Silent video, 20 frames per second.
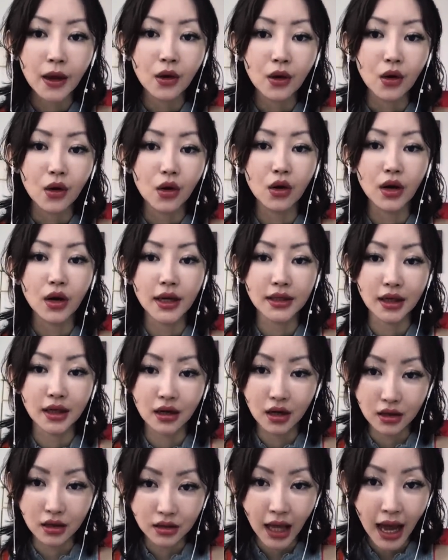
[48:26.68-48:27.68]
Or like there
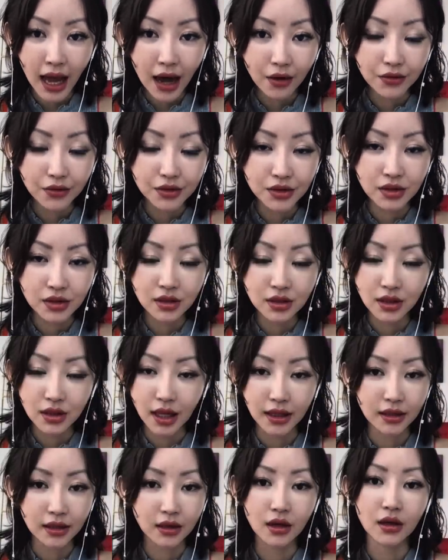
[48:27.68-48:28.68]
are towns
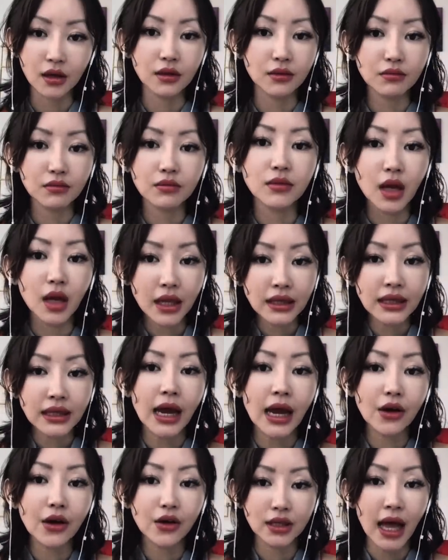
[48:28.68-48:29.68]
like the
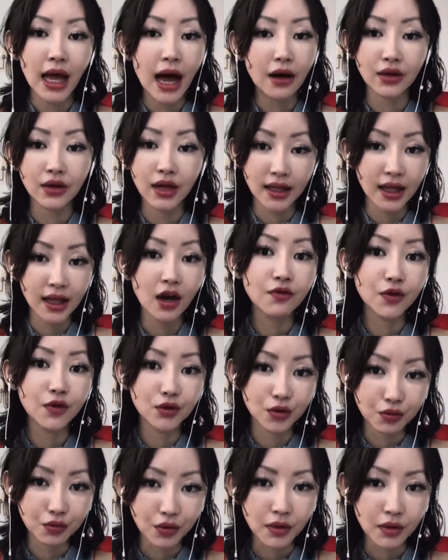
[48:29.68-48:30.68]
entire town cannot afford
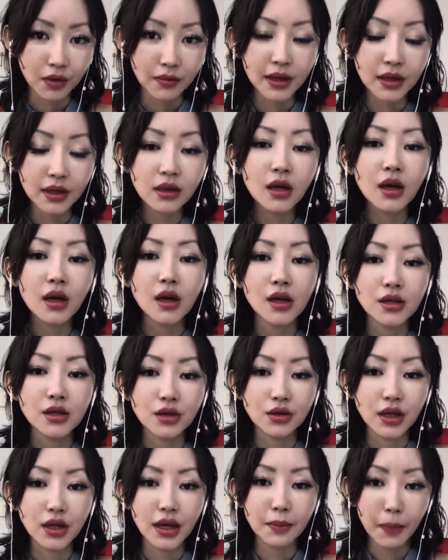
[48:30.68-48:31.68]
the women. So
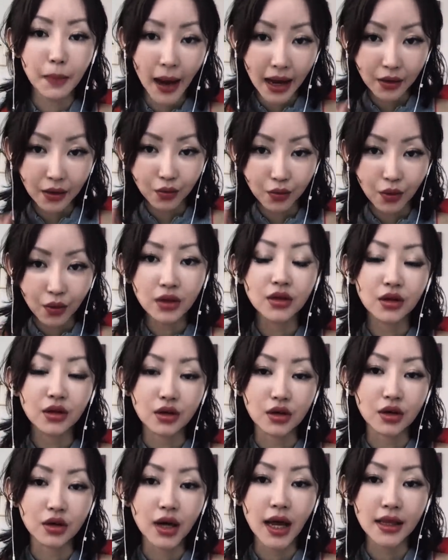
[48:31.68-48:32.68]
they buy one
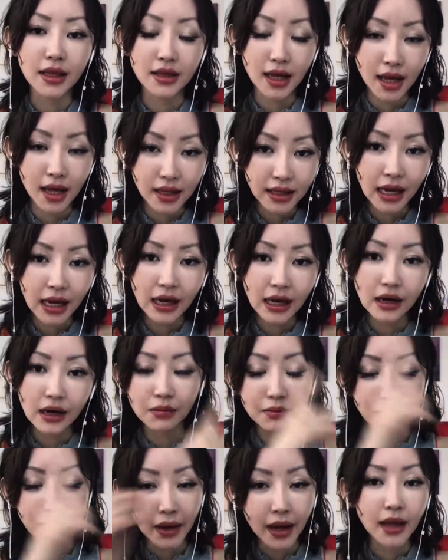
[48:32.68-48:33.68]
girl and the entire
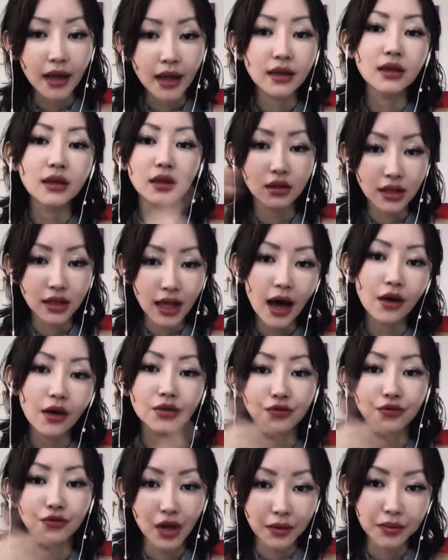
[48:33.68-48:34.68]
men in the
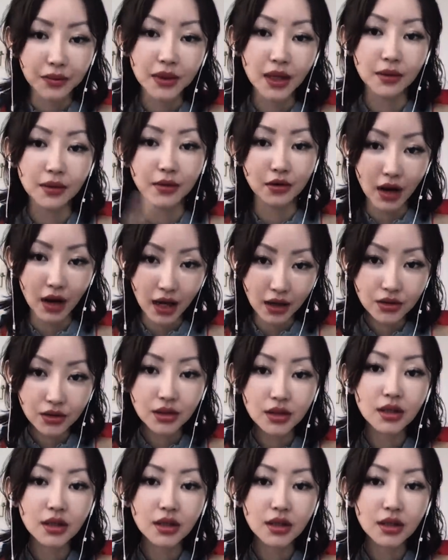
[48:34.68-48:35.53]
town rape them around.